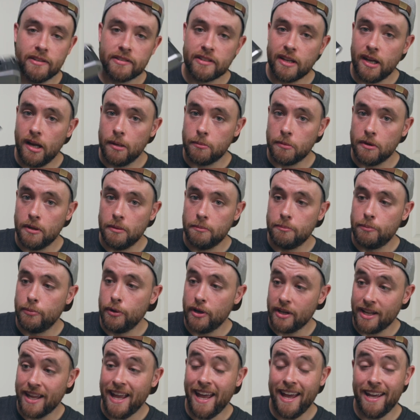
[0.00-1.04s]
this camera
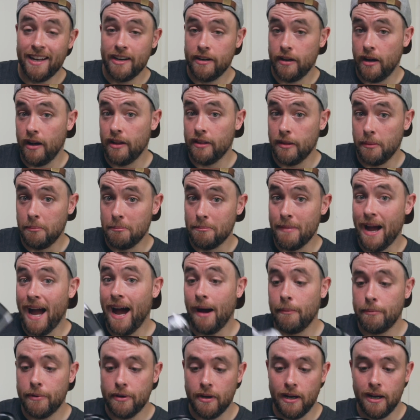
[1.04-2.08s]
put Canon on the
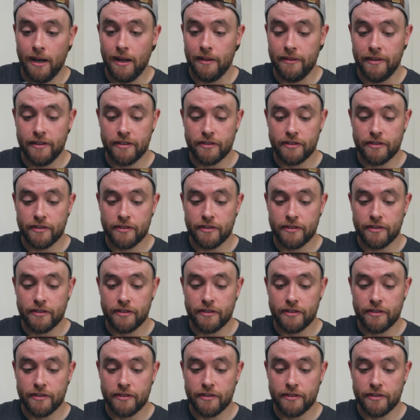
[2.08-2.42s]
map.